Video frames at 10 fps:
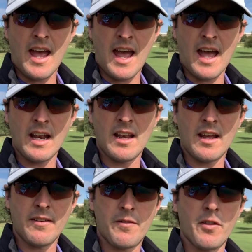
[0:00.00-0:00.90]
And
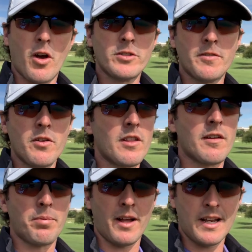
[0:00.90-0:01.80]
for those of you that
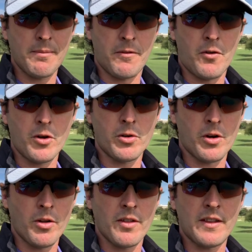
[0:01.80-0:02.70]
have played here before, you'll
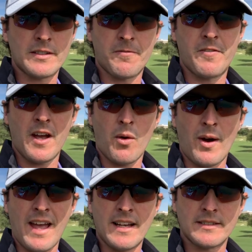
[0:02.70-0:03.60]
know that this
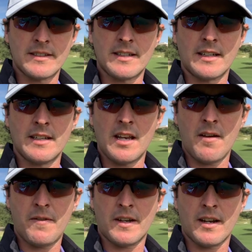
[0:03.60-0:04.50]
fairway has a
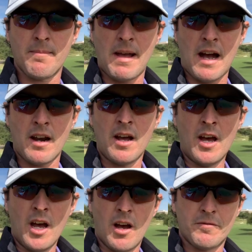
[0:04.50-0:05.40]
significant amount
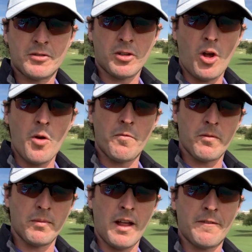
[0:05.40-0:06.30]
of slope
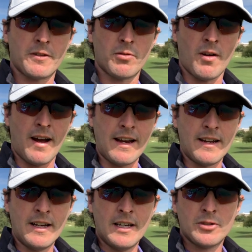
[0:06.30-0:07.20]
from left to right.
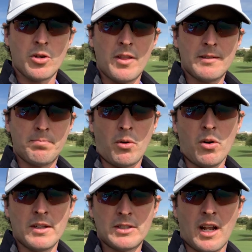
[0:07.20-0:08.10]
So this
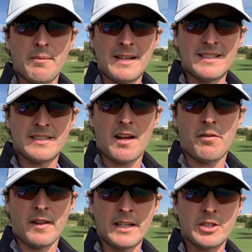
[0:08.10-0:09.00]
ball is going to be
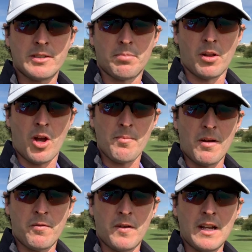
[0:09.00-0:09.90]
several inches below
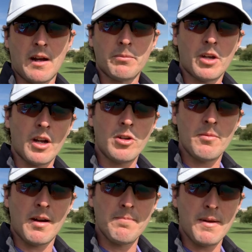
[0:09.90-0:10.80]
my feet. I'm going to
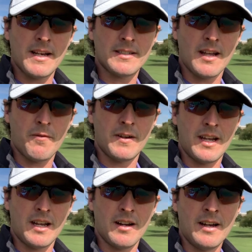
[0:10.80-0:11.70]
do my best effort
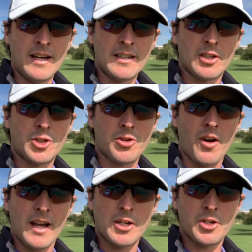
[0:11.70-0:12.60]
here to
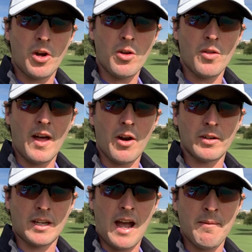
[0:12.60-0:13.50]
try and show you that
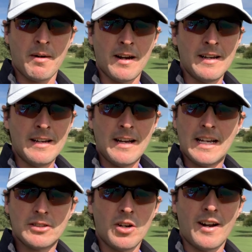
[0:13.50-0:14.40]
on camera.
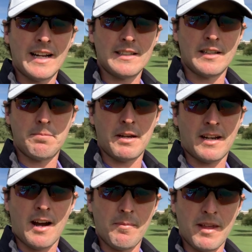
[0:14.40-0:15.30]
It's not easy to
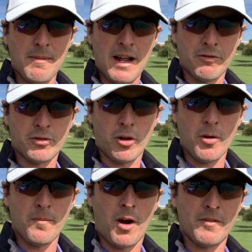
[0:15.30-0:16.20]
pick up the amount of
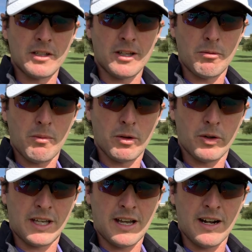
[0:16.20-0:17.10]
slope, obviously, when we're
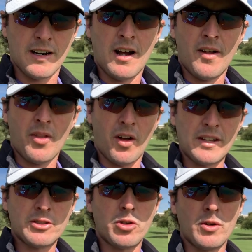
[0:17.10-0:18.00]
looking at it on
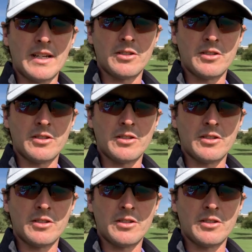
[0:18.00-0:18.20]
this 2D